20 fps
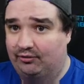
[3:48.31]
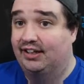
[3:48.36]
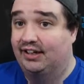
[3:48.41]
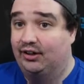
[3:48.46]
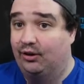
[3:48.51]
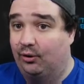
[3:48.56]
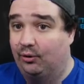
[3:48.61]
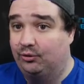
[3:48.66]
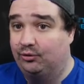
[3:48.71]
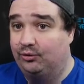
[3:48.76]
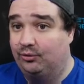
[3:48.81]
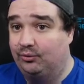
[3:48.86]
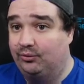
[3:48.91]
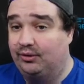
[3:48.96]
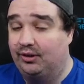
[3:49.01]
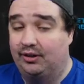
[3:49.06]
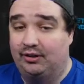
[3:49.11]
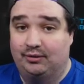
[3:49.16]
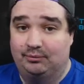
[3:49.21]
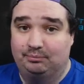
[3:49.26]
They also
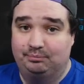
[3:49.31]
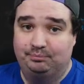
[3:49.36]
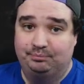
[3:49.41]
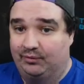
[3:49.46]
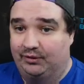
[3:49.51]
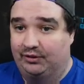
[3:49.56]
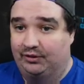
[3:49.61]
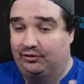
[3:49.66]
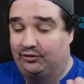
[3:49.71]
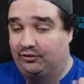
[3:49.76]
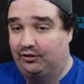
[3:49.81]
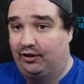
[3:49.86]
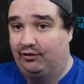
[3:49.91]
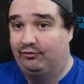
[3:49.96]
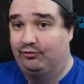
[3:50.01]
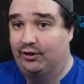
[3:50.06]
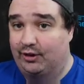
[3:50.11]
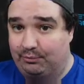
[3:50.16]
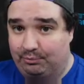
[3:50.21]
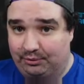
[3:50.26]
come with
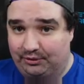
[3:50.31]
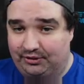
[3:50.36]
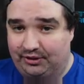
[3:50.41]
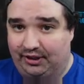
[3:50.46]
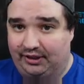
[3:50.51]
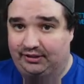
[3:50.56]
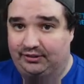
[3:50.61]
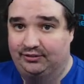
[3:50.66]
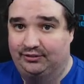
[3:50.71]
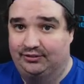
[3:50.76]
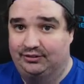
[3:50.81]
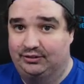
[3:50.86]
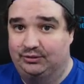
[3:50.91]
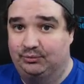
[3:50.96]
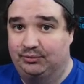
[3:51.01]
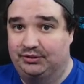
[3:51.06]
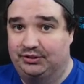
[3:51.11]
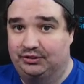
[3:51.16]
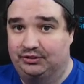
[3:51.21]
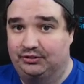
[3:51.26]
soft light protectors,
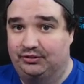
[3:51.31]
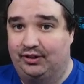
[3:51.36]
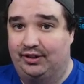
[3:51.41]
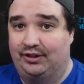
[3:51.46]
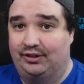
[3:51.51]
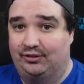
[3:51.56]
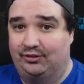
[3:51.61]
which is great.